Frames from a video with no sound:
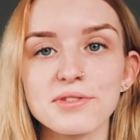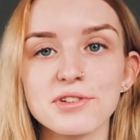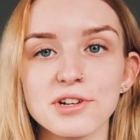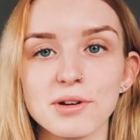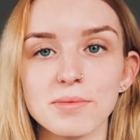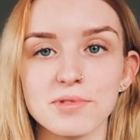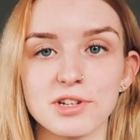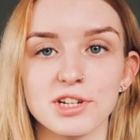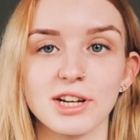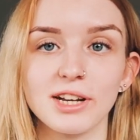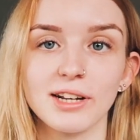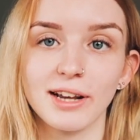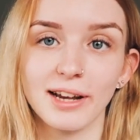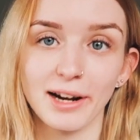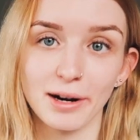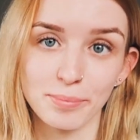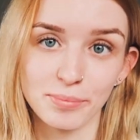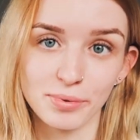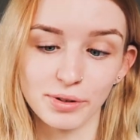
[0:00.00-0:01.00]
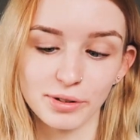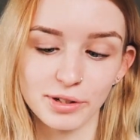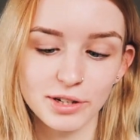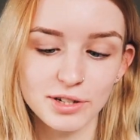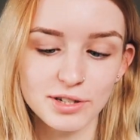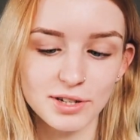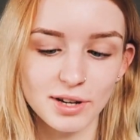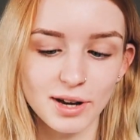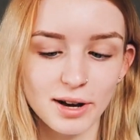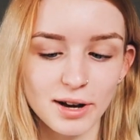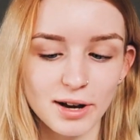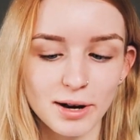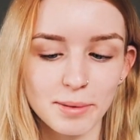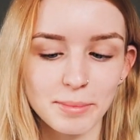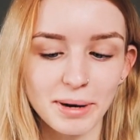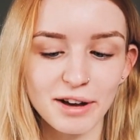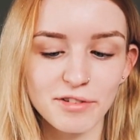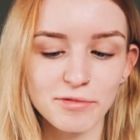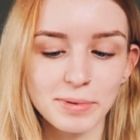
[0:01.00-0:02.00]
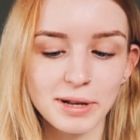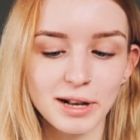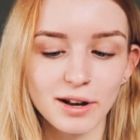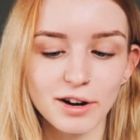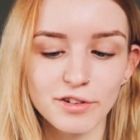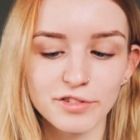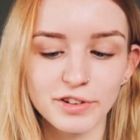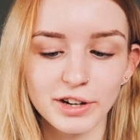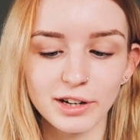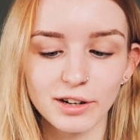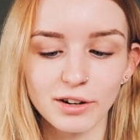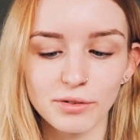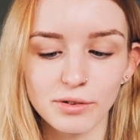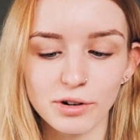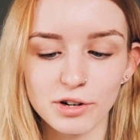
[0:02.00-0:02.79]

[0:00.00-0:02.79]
to some skincare products. I've been loving La